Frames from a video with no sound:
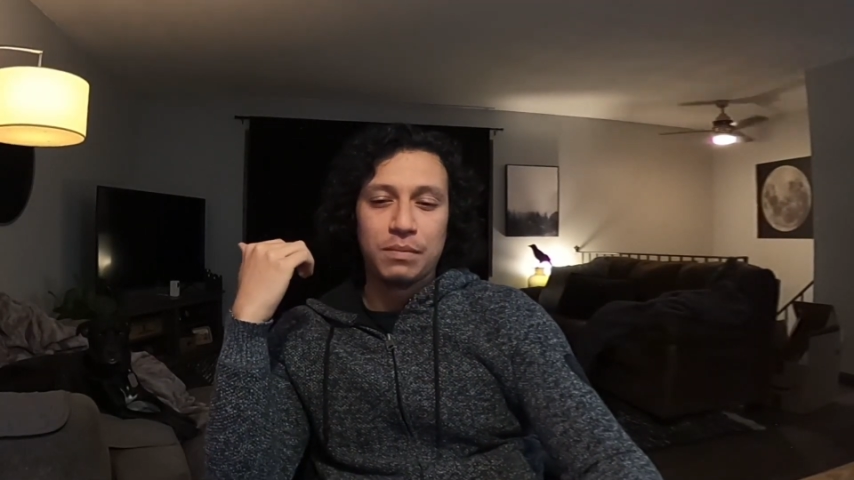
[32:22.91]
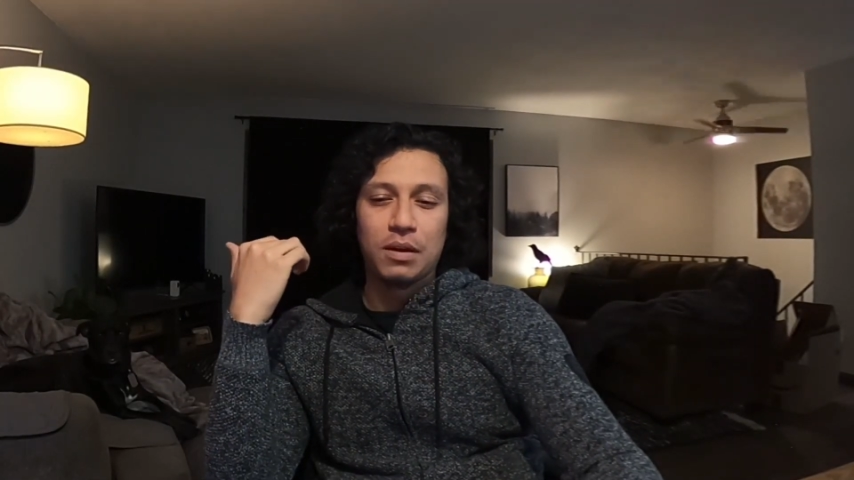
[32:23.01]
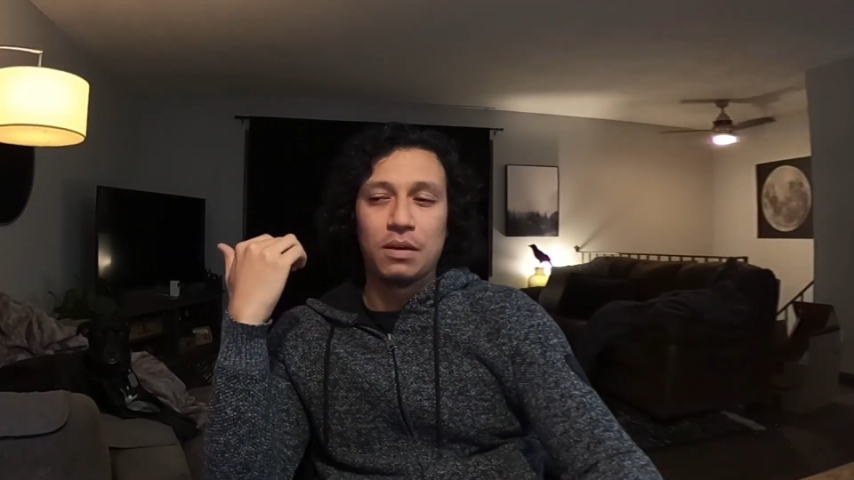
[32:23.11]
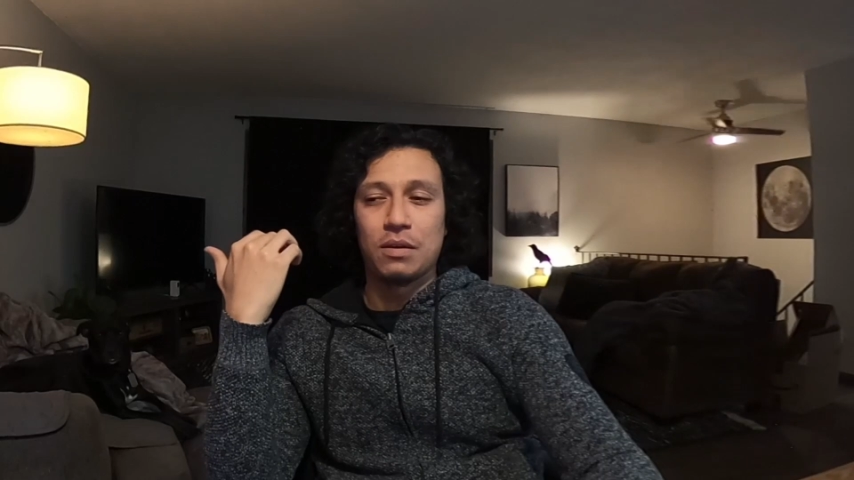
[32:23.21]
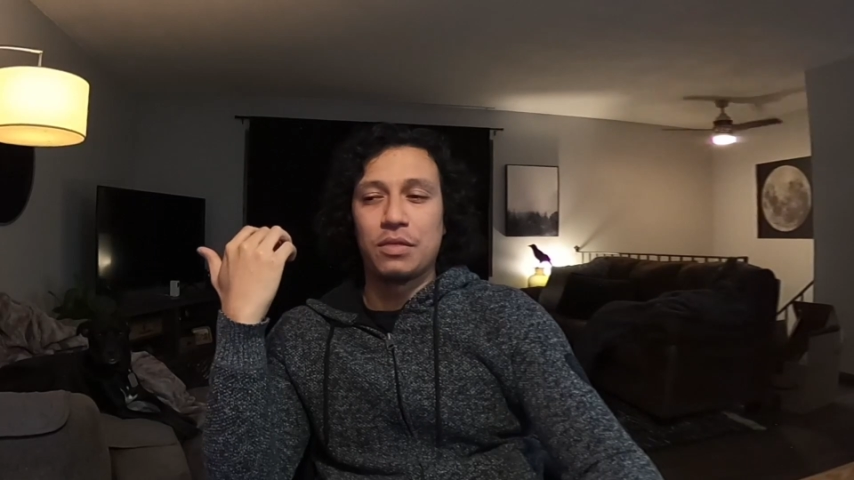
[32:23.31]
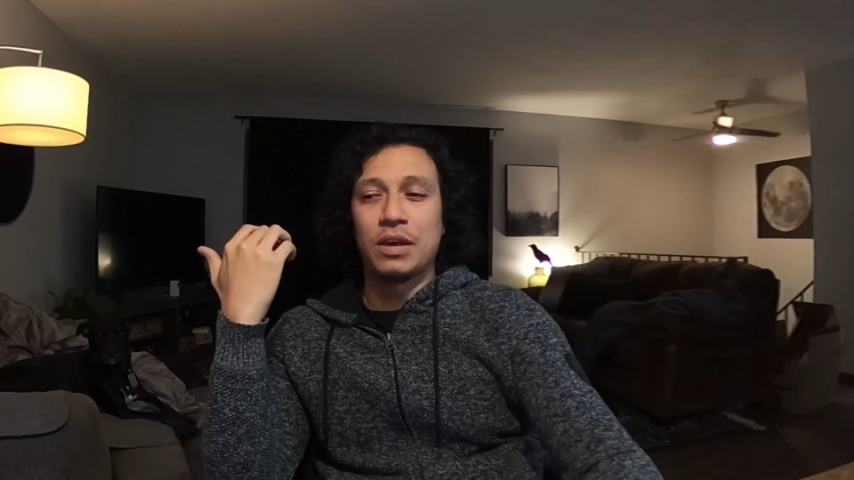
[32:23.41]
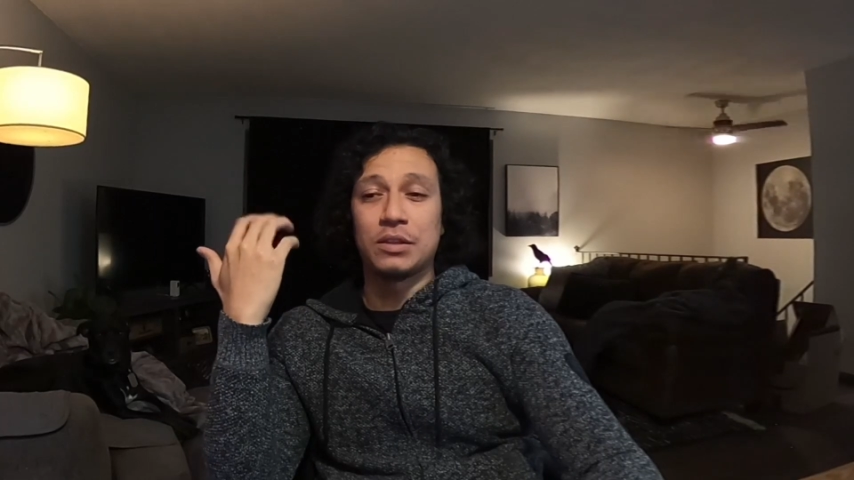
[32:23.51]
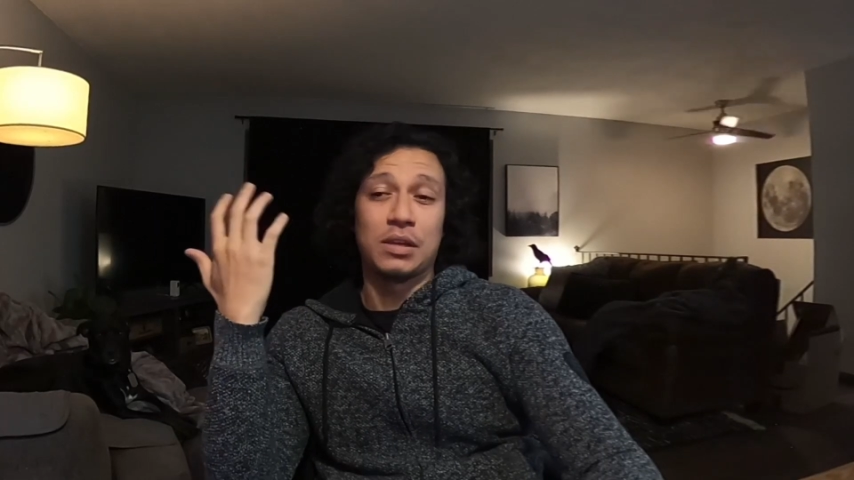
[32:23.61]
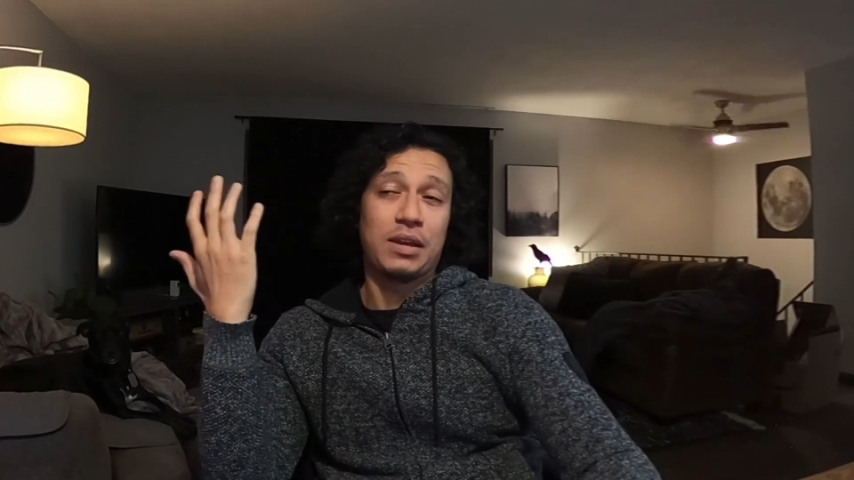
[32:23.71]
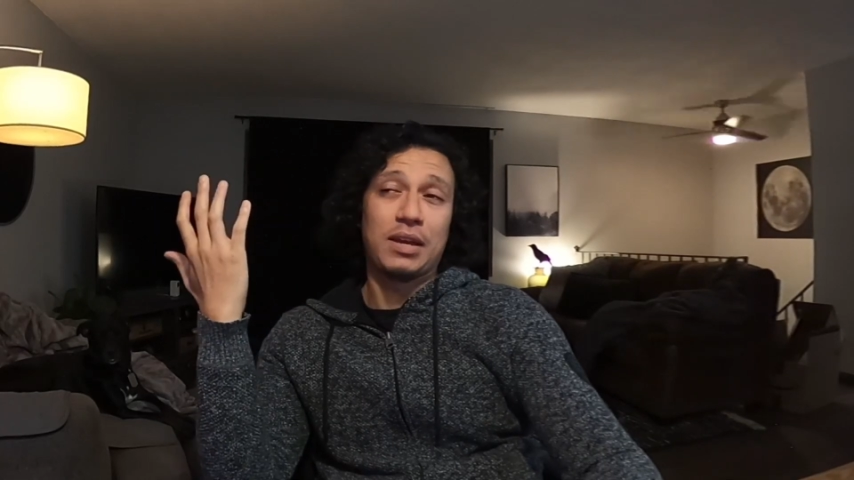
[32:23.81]

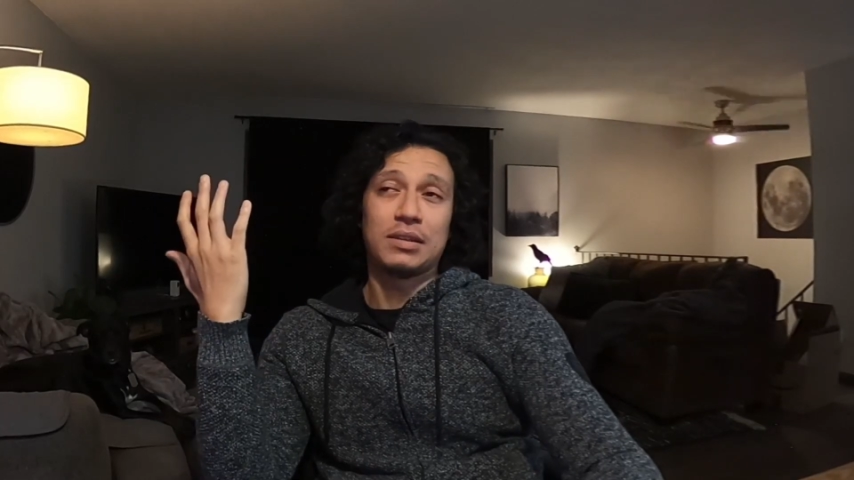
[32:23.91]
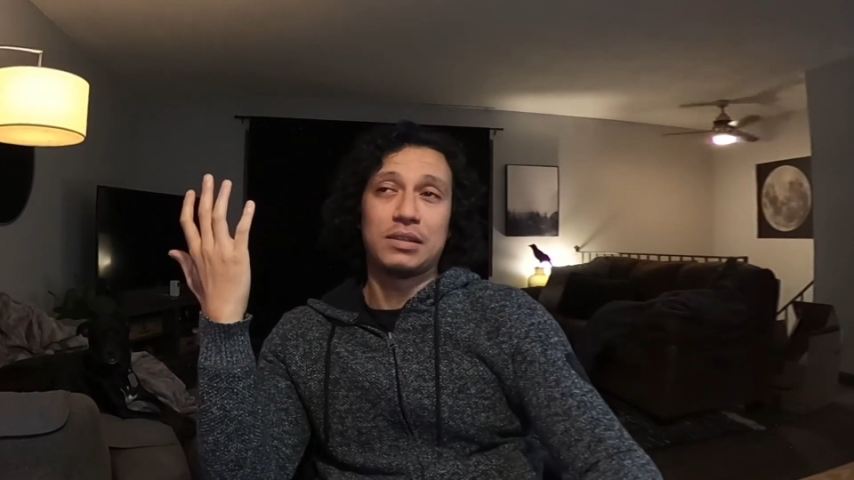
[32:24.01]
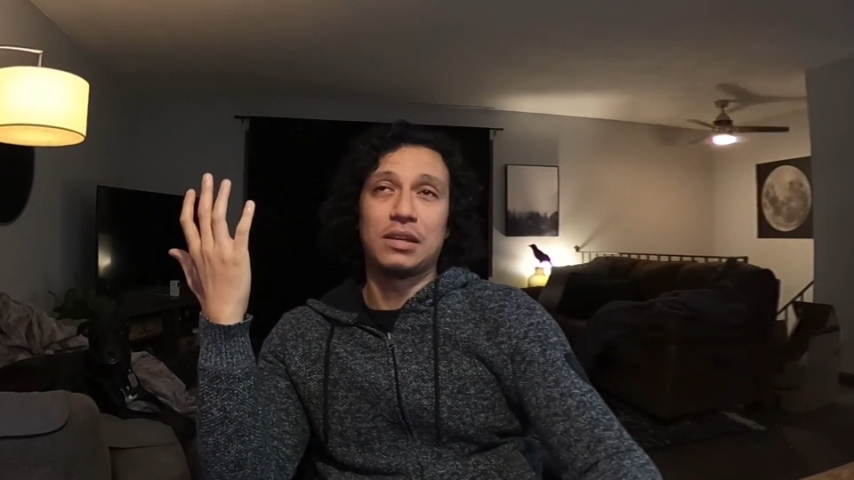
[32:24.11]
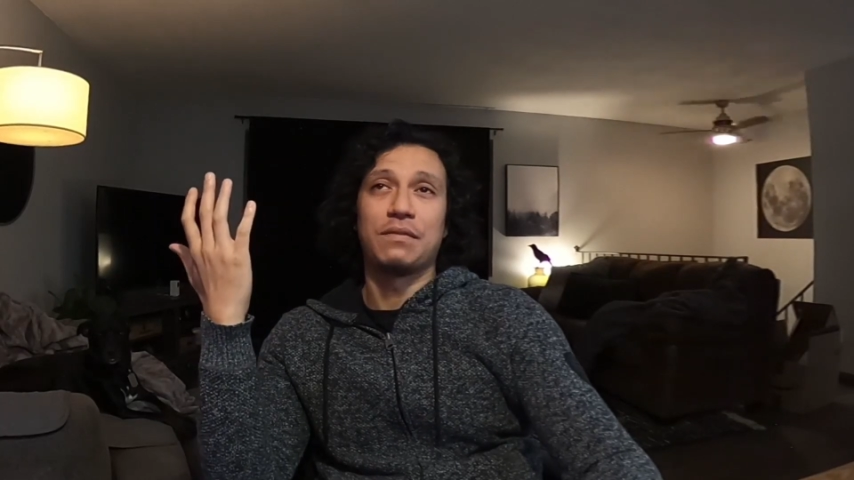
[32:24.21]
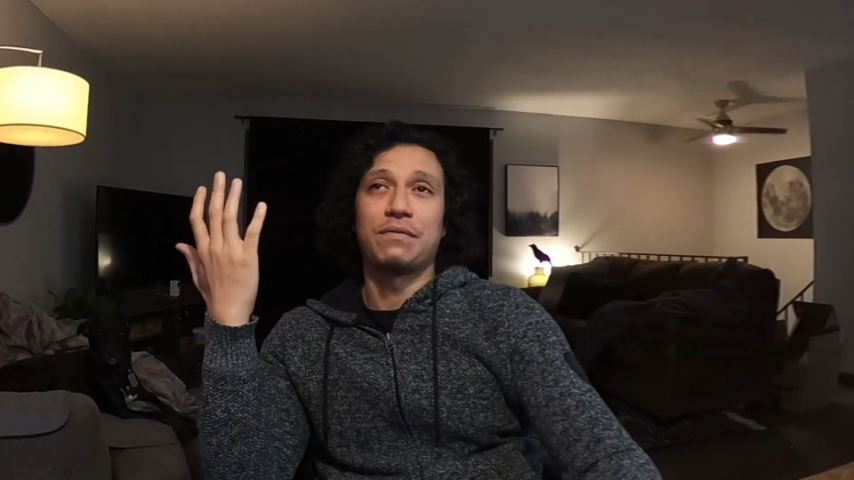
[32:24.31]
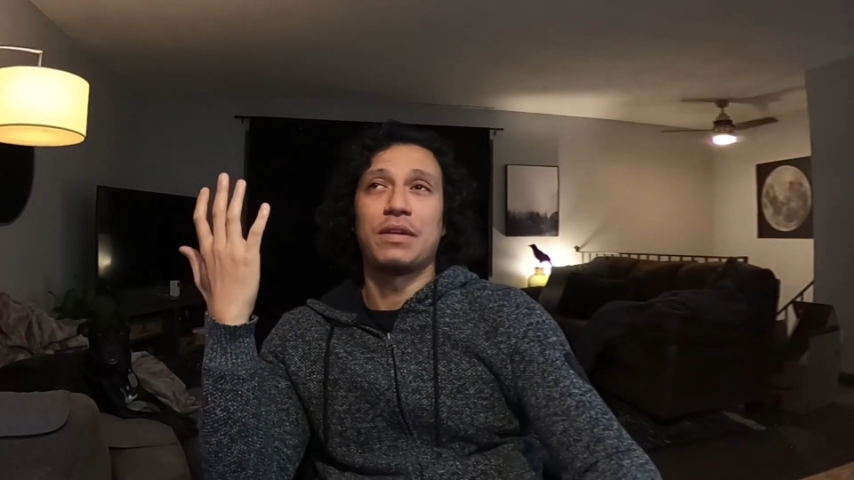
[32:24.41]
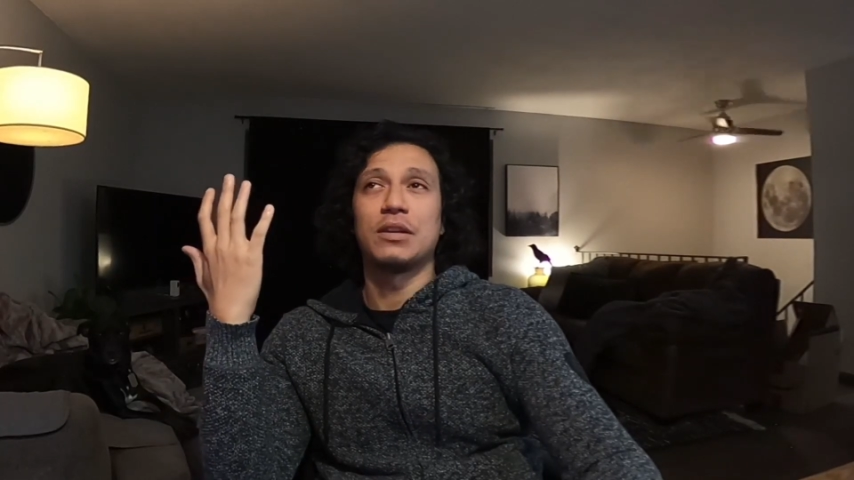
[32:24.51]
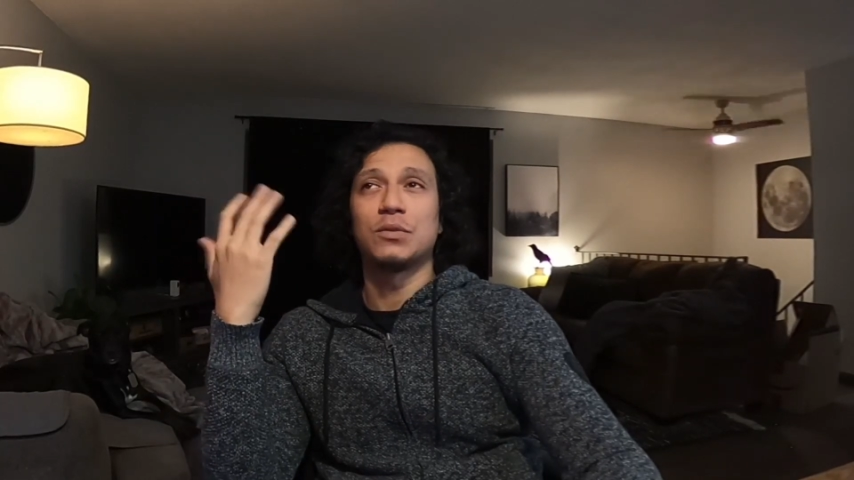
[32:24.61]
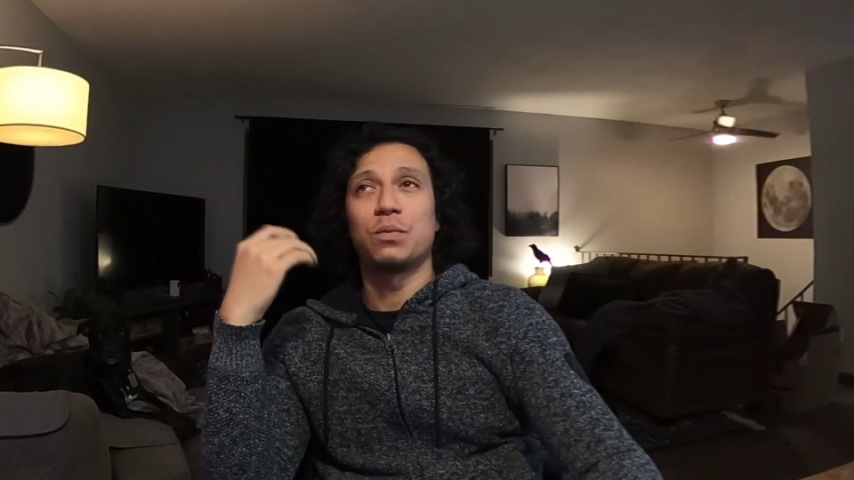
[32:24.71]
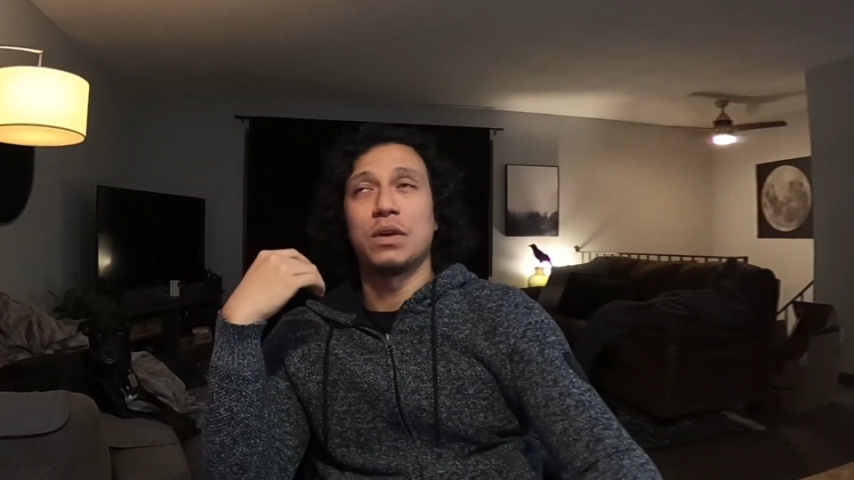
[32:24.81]
I guess if
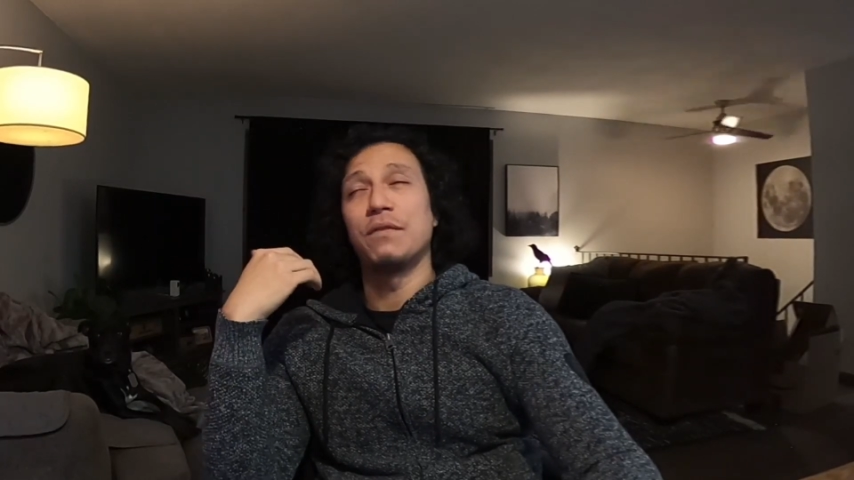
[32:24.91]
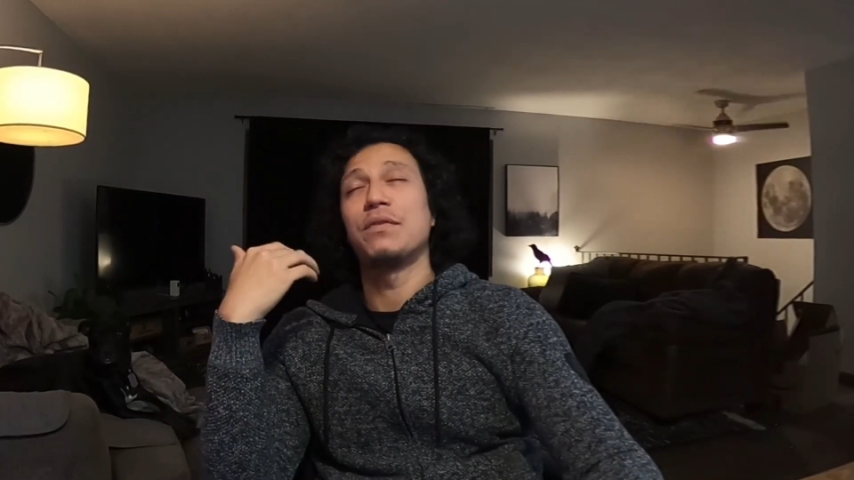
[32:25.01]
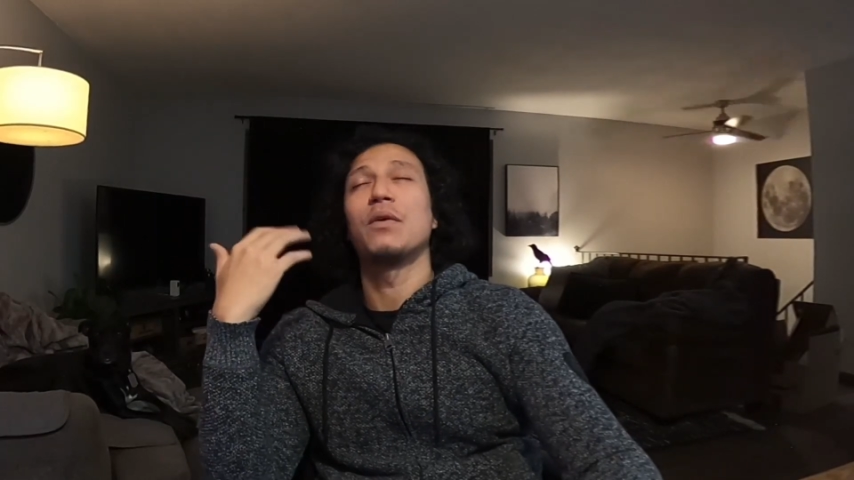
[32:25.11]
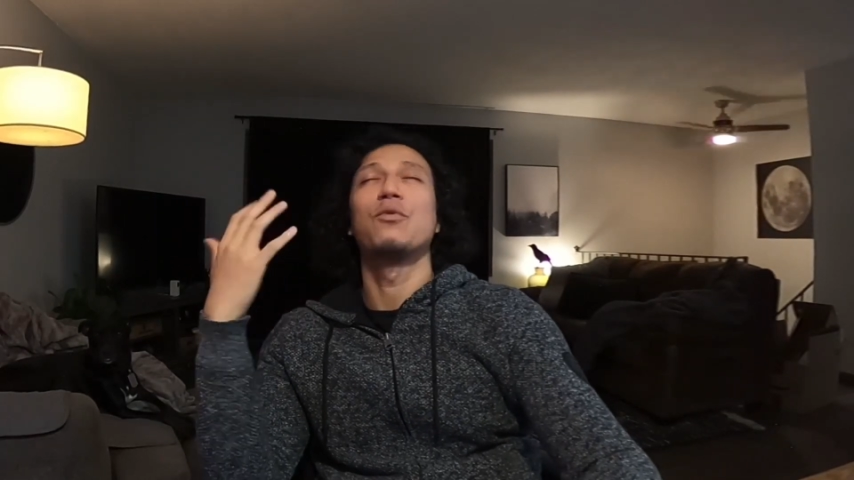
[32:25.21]
that